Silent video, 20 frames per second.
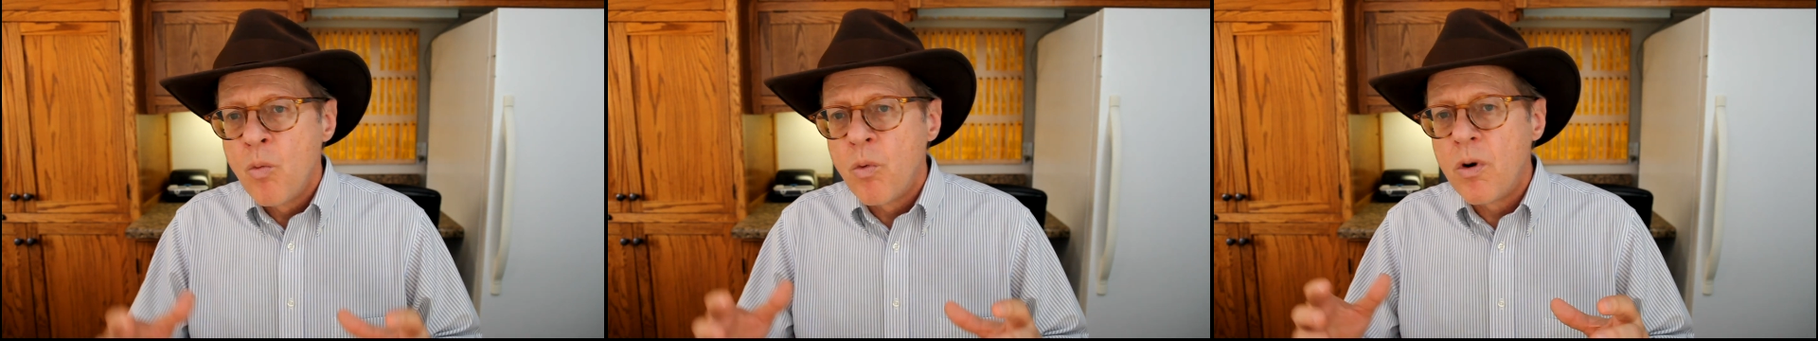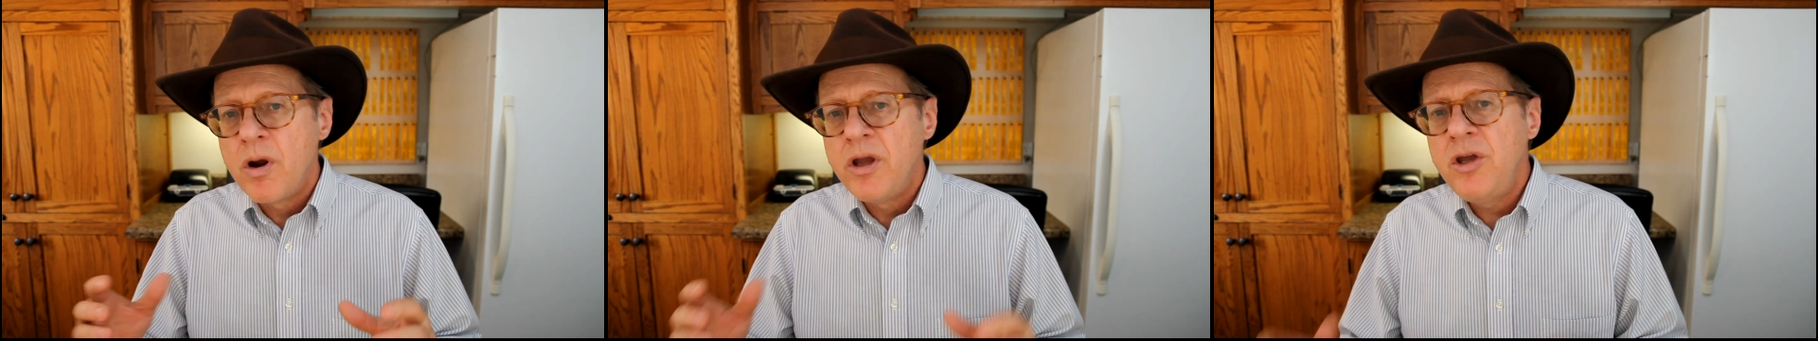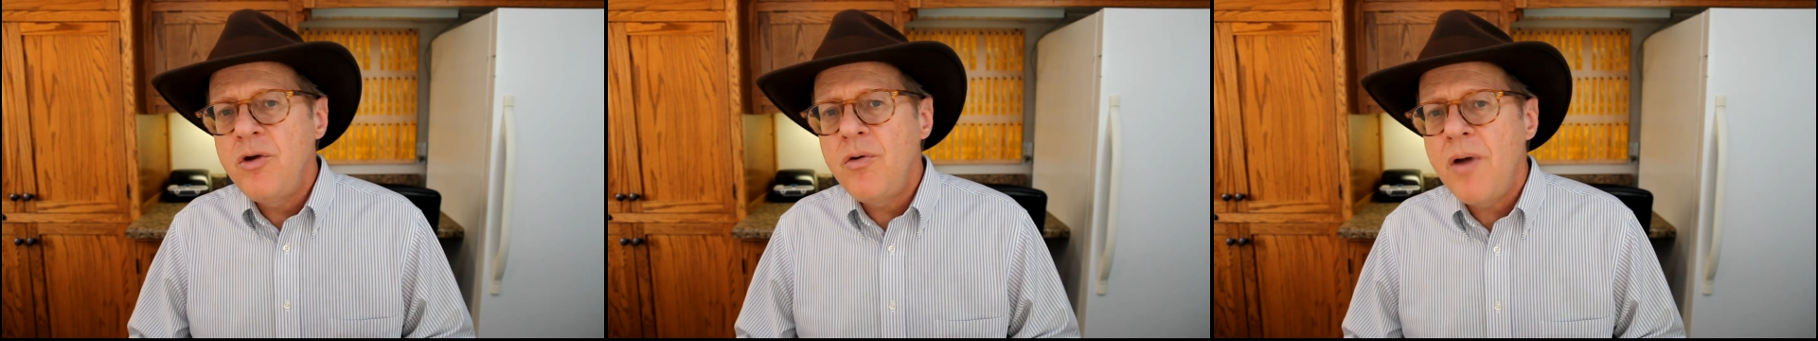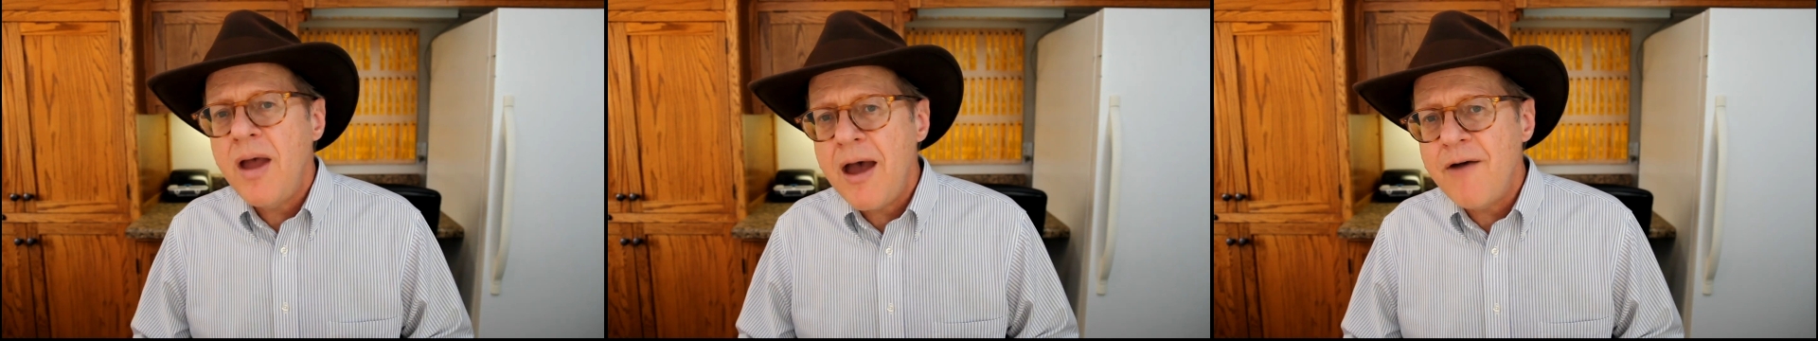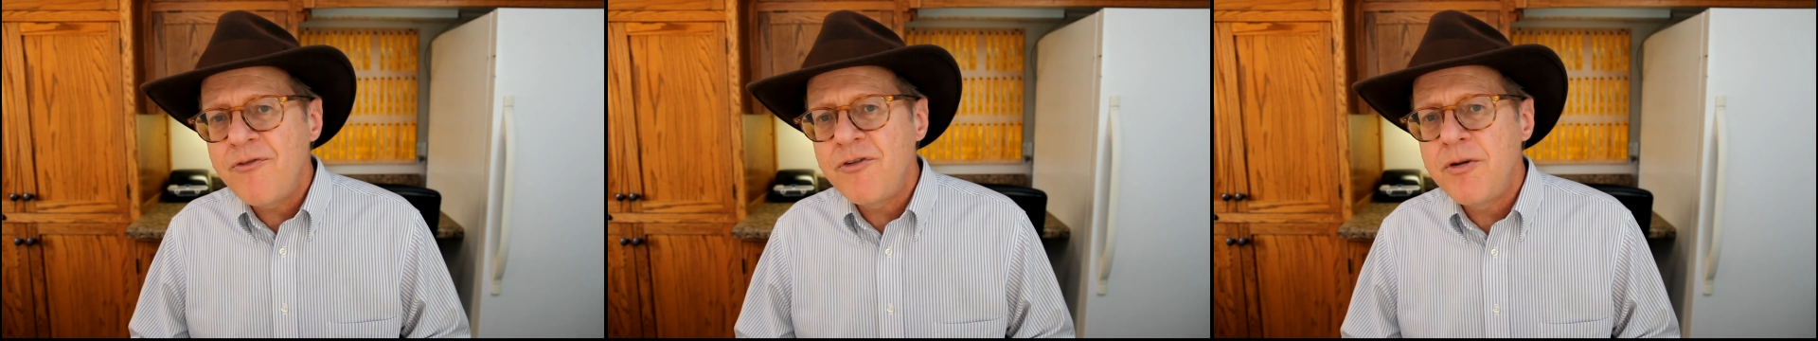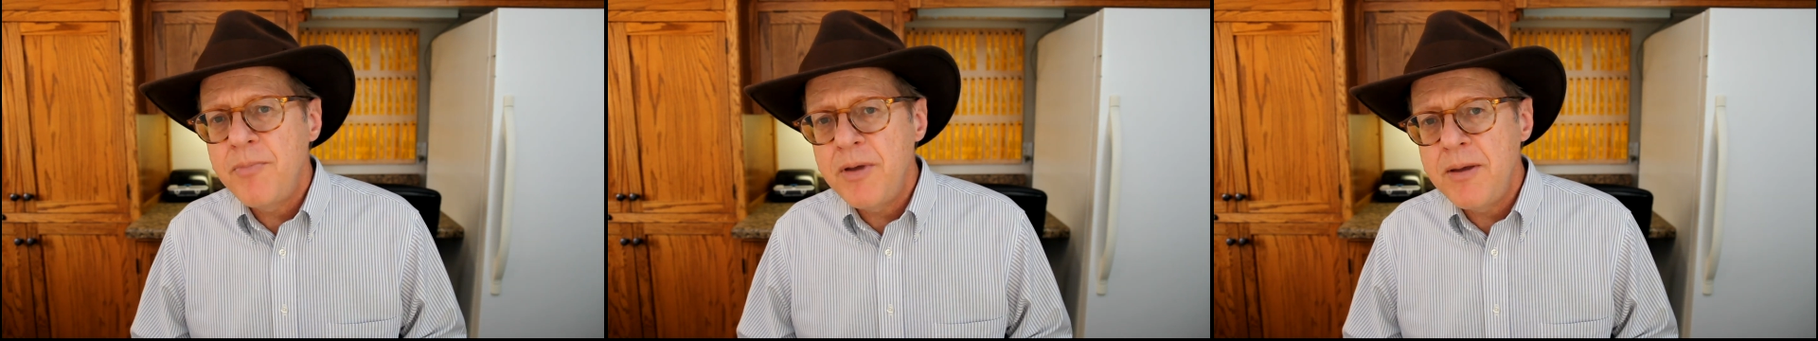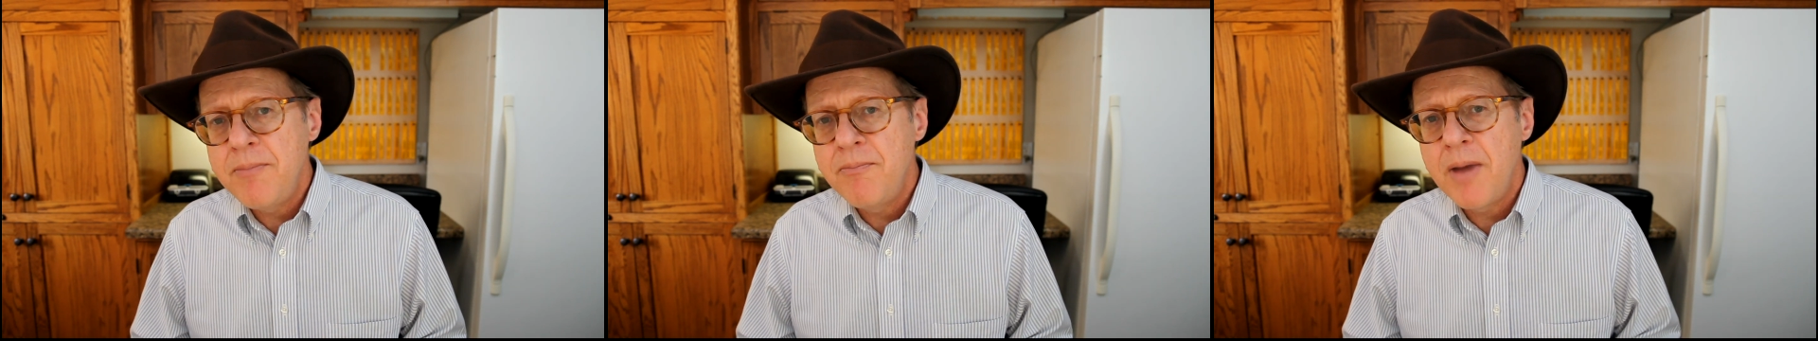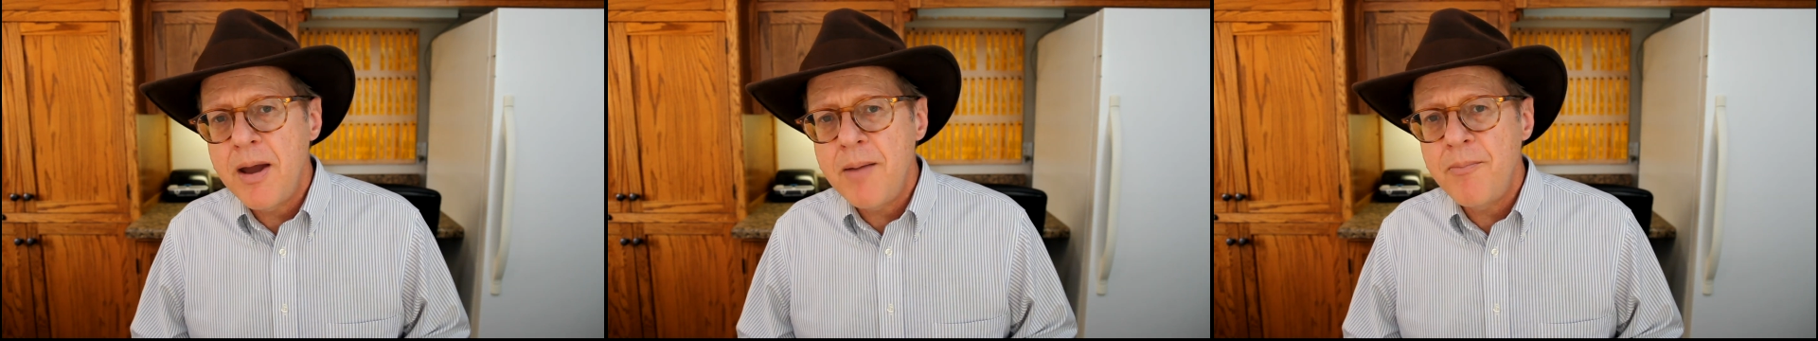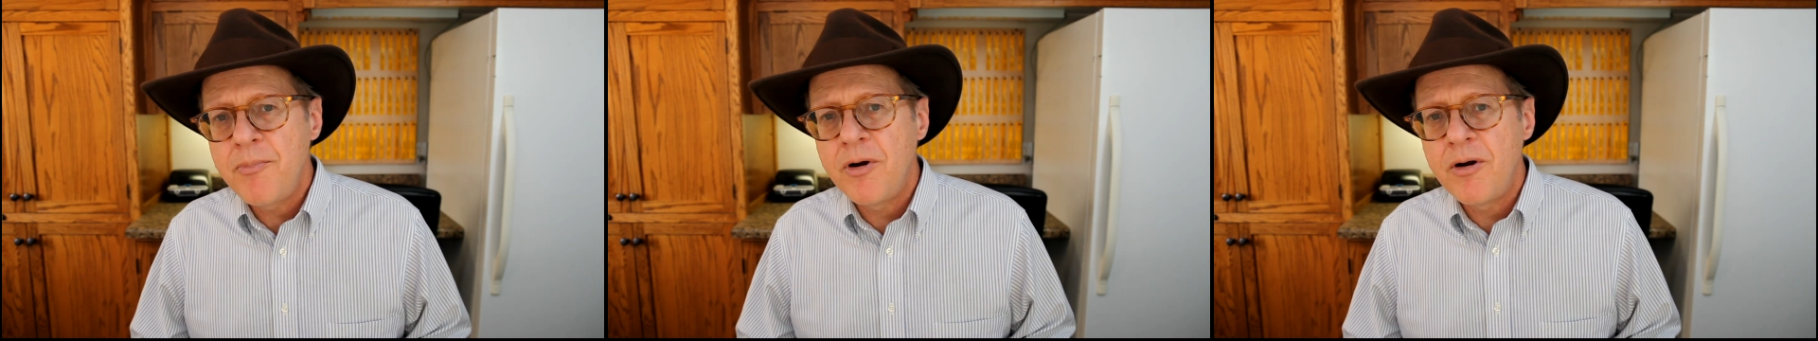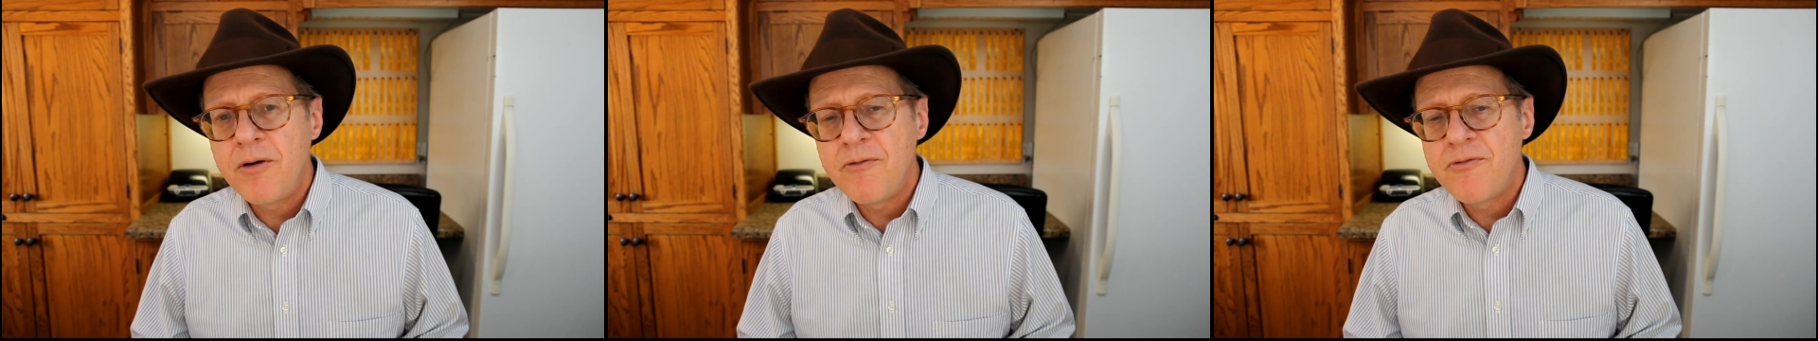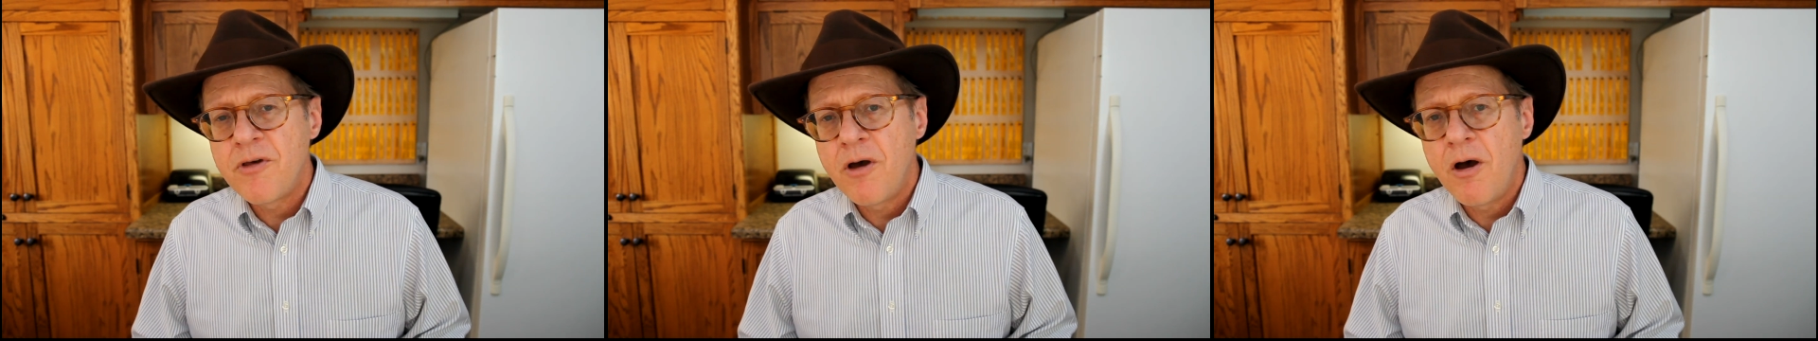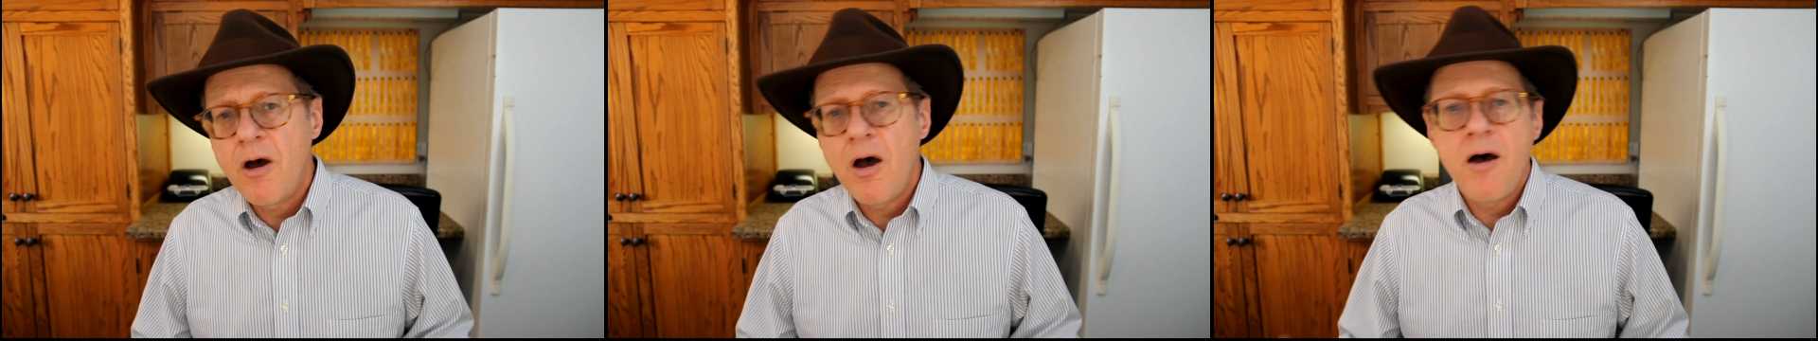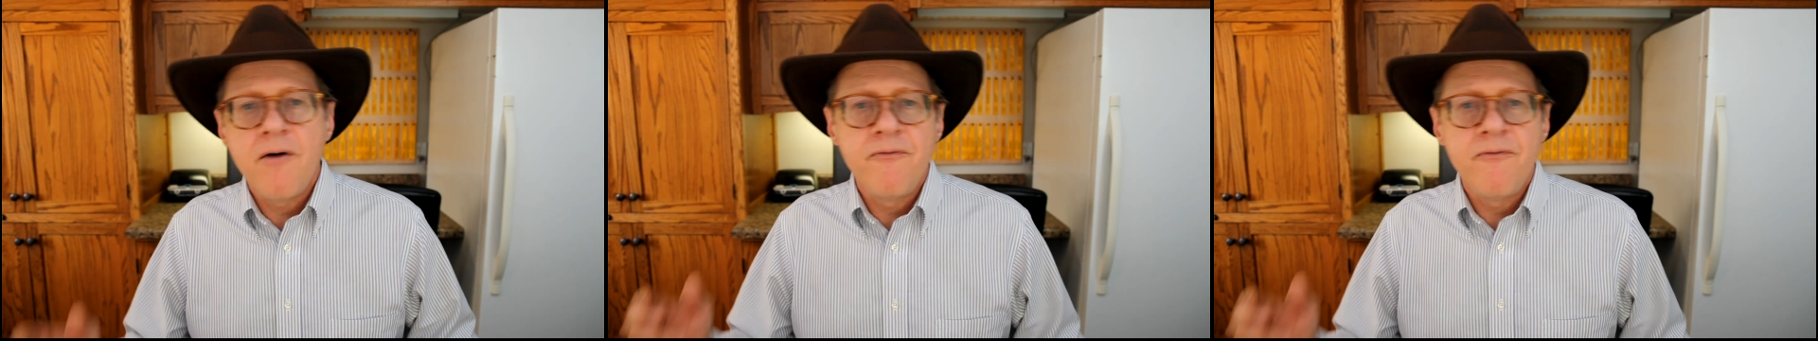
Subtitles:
where you have to be members